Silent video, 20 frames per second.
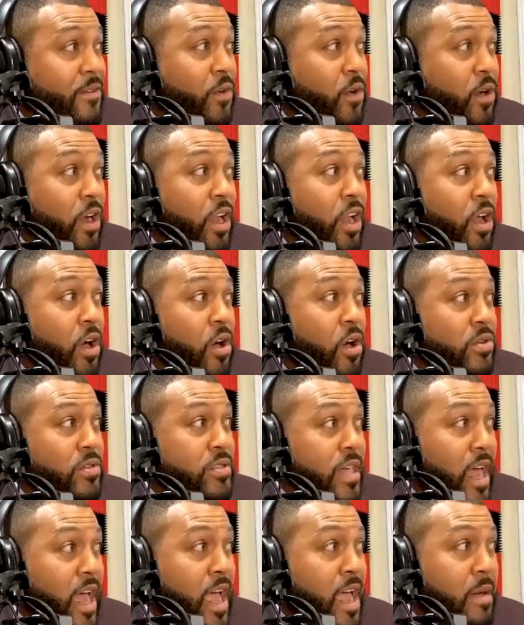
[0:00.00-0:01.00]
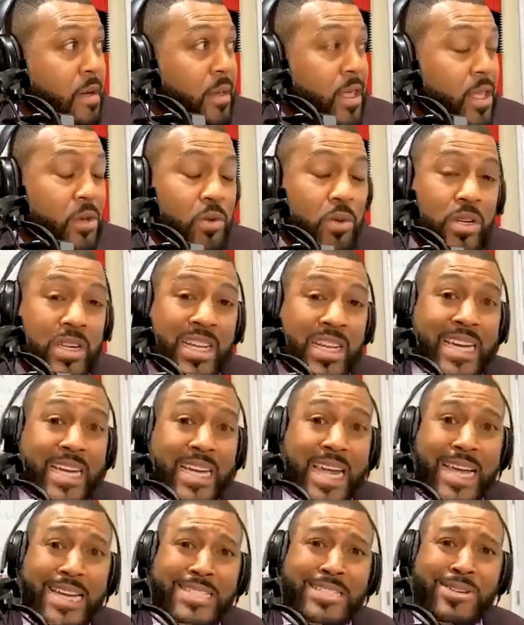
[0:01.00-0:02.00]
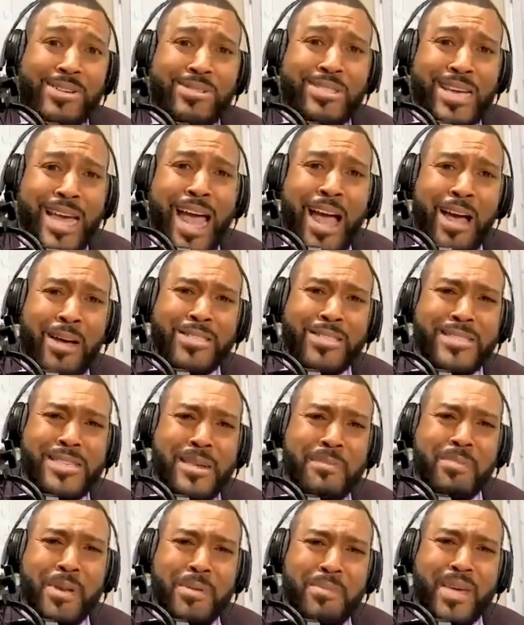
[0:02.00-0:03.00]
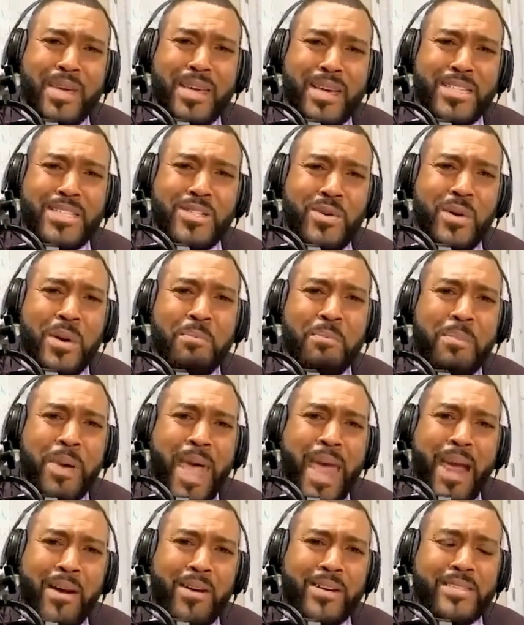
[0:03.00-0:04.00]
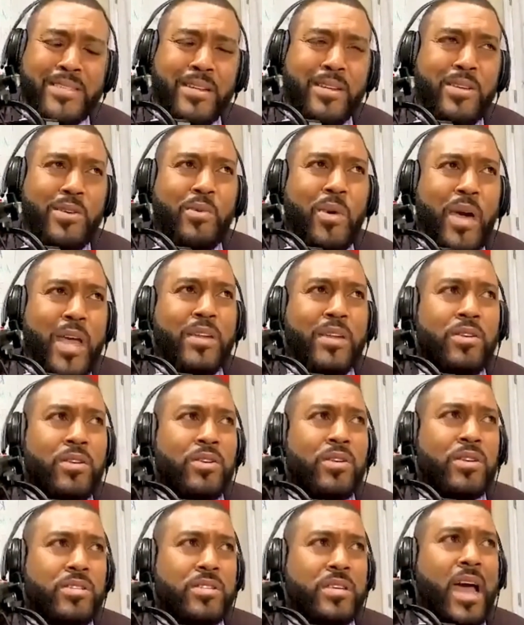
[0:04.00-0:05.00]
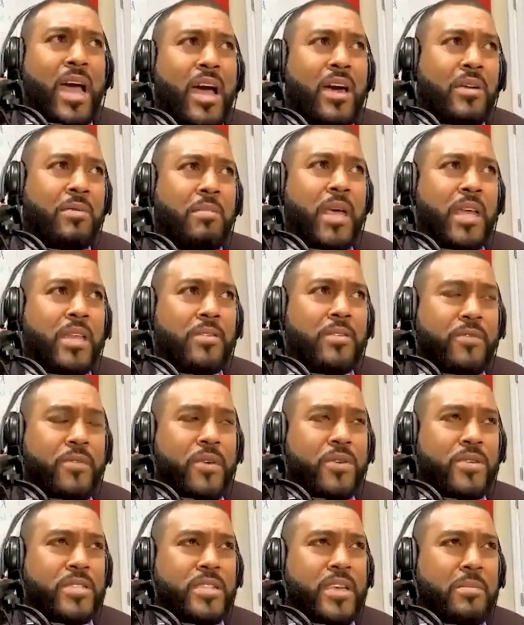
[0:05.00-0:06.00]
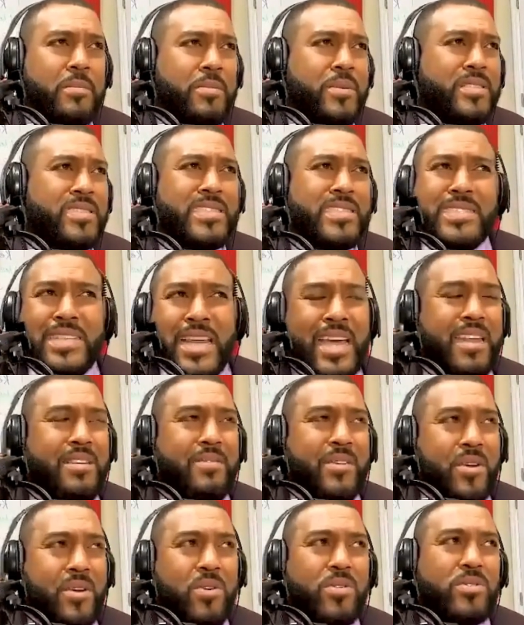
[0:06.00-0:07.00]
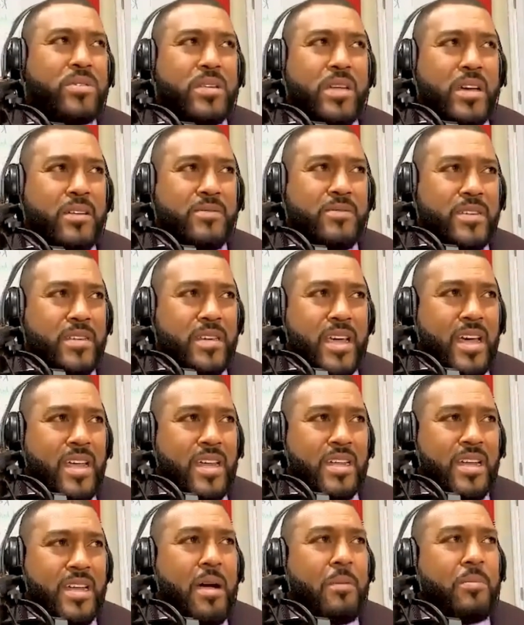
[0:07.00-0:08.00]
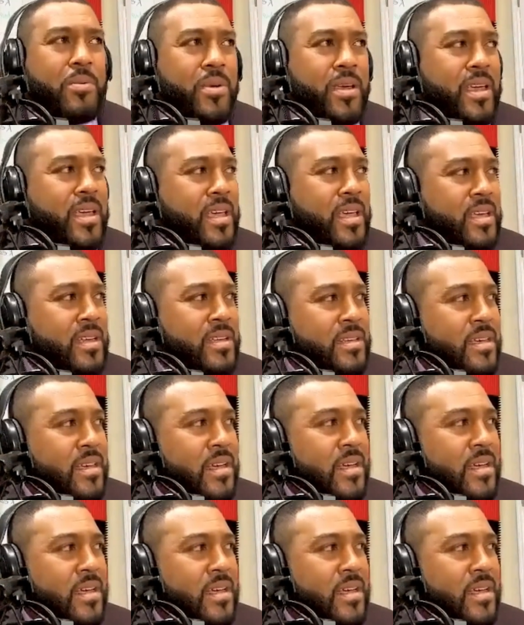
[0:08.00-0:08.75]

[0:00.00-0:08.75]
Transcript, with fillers: For a long time, and you will neglect your child simply because you're embarrassed and you're waiting on your child to make the first step, and she's not even old enough to kind of comprehend.